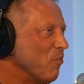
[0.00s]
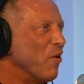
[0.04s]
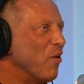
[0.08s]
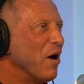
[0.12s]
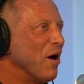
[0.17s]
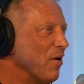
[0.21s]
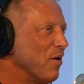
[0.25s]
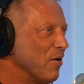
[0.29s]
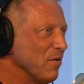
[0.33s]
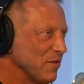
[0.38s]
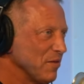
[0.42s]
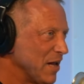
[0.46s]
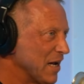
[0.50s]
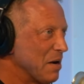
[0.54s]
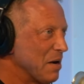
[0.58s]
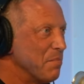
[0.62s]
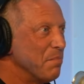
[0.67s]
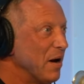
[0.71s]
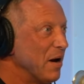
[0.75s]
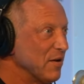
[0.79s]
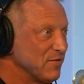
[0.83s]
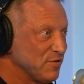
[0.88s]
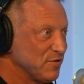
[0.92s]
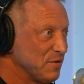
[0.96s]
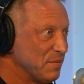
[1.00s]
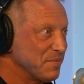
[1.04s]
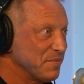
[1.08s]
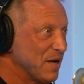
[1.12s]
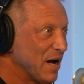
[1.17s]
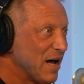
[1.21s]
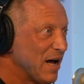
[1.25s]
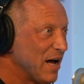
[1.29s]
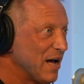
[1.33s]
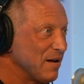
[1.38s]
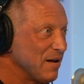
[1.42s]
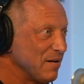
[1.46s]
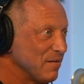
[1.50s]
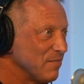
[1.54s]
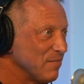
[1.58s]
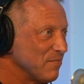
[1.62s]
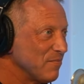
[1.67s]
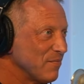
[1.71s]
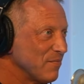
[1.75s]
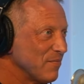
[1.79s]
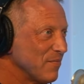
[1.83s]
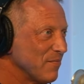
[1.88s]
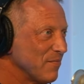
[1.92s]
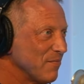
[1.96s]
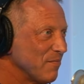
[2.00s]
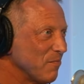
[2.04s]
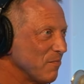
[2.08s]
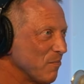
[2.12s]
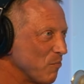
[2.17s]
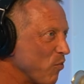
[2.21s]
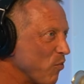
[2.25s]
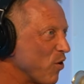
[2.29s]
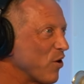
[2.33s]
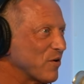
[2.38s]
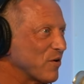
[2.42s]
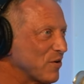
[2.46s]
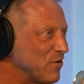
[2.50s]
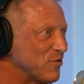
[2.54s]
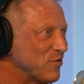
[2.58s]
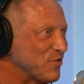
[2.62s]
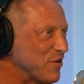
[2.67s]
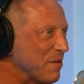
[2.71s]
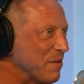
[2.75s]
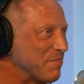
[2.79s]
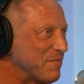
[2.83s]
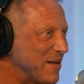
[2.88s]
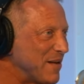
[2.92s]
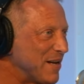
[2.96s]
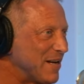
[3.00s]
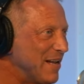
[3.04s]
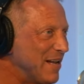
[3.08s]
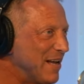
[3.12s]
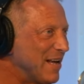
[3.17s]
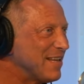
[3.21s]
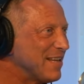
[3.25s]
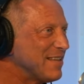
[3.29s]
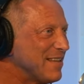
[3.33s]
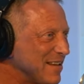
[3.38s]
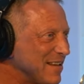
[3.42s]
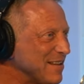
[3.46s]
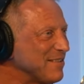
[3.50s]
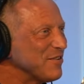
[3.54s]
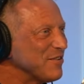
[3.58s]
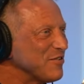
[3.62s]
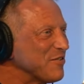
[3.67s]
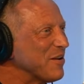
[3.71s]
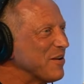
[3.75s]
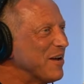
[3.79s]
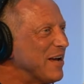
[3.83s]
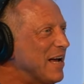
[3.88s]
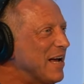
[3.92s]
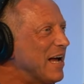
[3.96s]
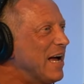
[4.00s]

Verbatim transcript: where like a Muslim guy worked or something? Uh, uh, it was a